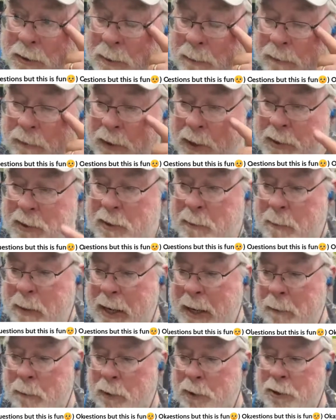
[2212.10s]
some friends of
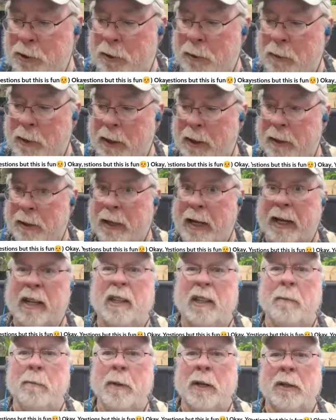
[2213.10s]
mine were doing, like
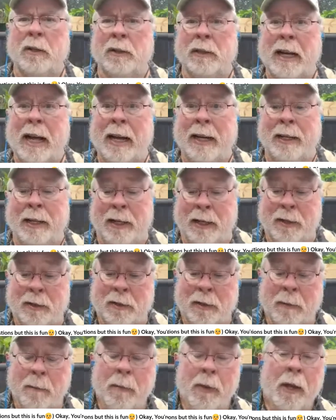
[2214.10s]
in the middle
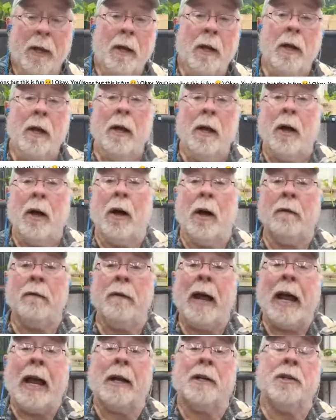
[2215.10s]
'90s, of
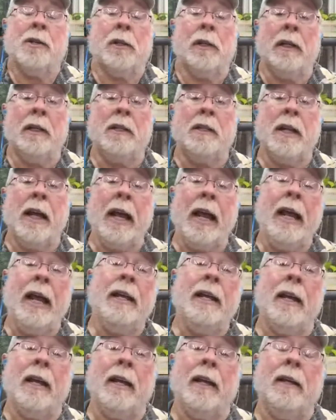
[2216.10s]
actually
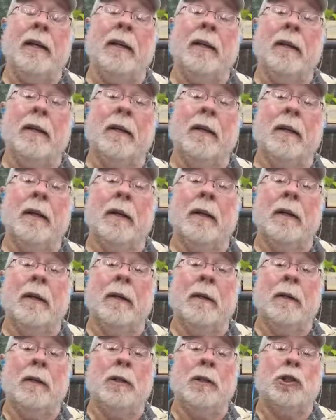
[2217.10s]
taking
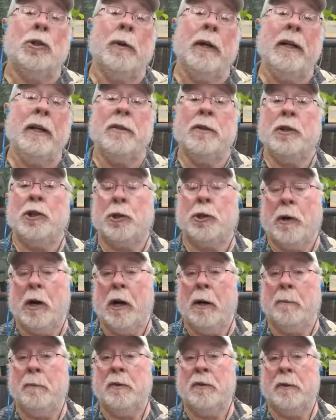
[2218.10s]
trees and
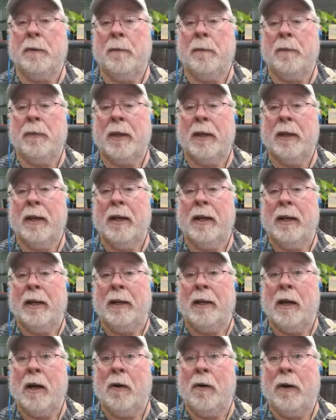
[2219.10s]
shrubs,
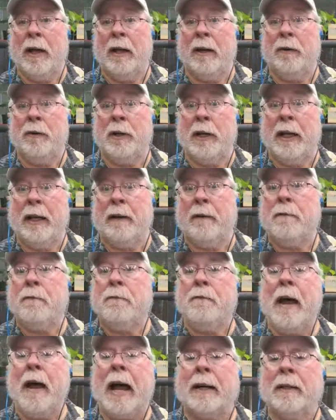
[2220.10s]
you know, and in
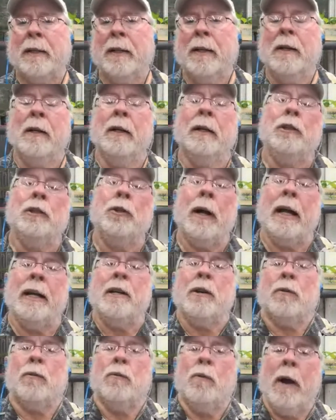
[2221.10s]
effect trying
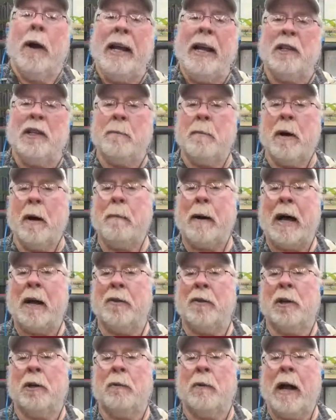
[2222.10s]
to raise them up out of
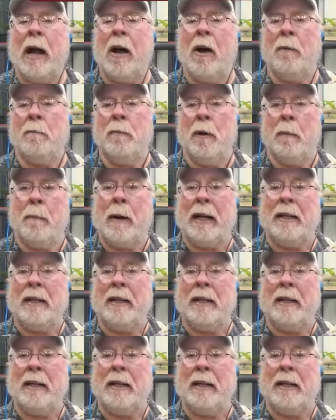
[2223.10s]
the ground, but by